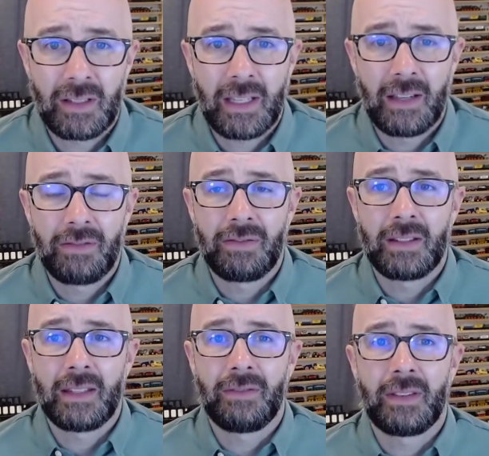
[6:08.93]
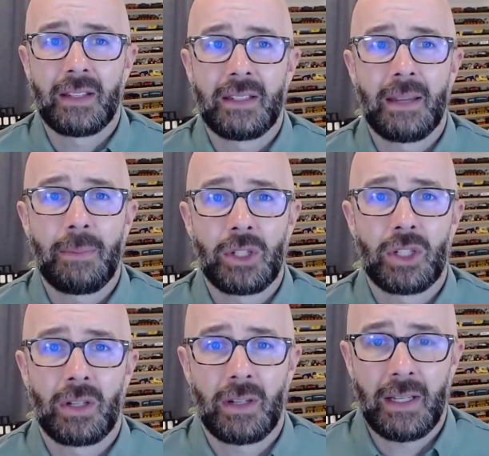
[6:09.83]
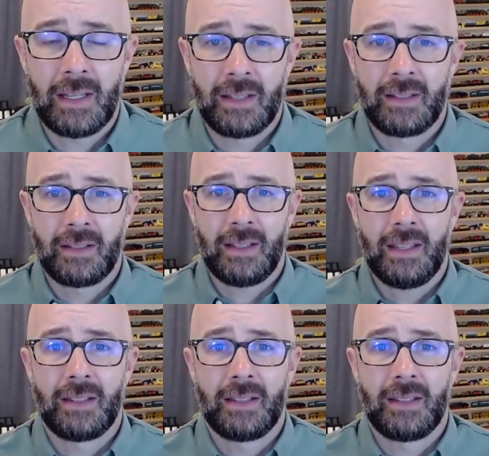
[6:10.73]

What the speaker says: if the temperature is